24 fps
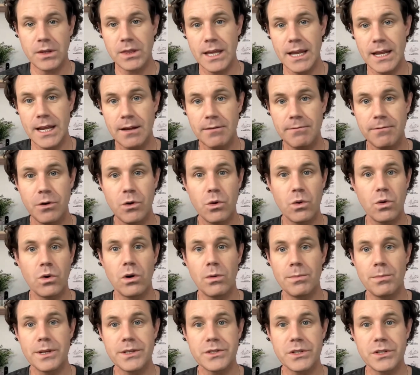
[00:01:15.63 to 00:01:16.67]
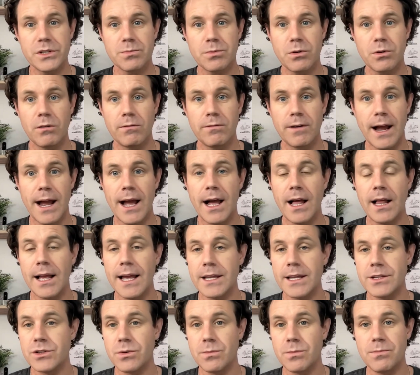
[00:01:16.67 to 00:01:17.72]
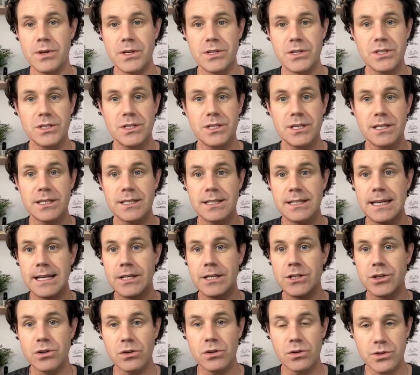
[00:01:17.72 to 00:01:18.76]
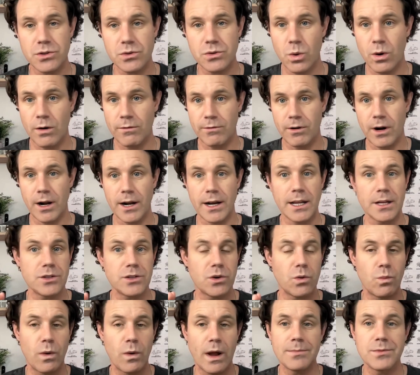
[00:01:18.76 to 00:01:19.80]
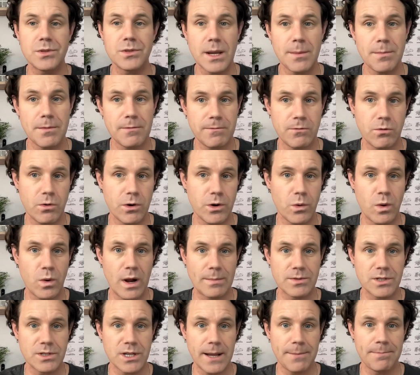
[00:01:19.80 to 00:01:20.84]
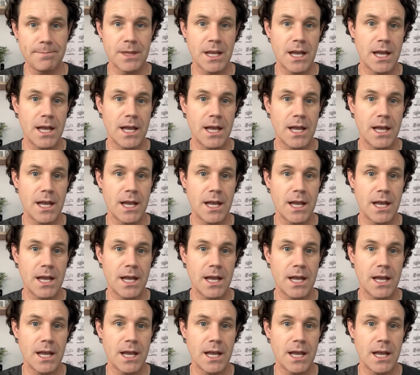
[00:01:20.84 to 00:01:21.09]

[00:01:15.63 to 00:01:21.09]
Think of Google Business Profile as your business's digital storefront. It's your website before your website.